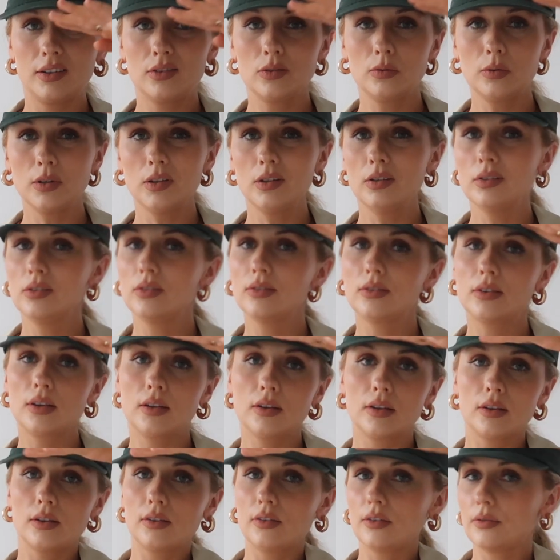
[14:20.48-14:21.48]
It's almost
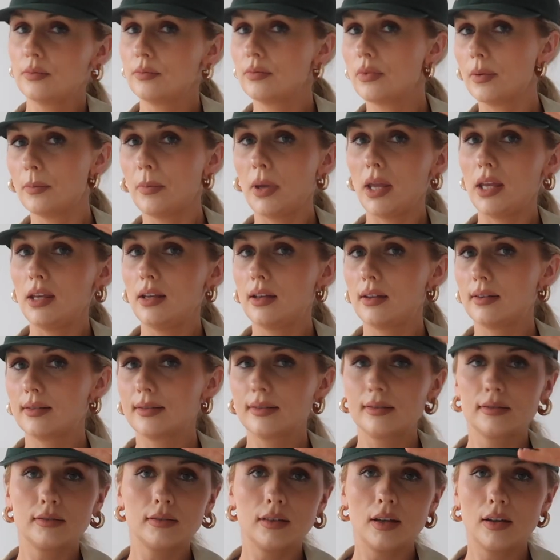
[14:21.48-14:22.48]
the
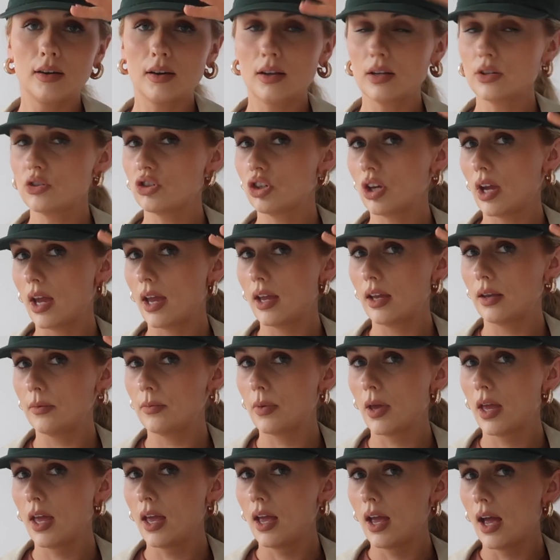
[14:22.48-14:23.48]
peaks, a nice shape.
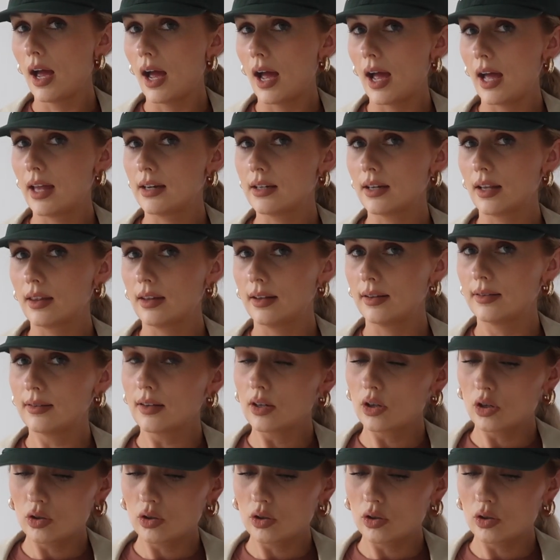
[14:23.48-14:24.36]
And this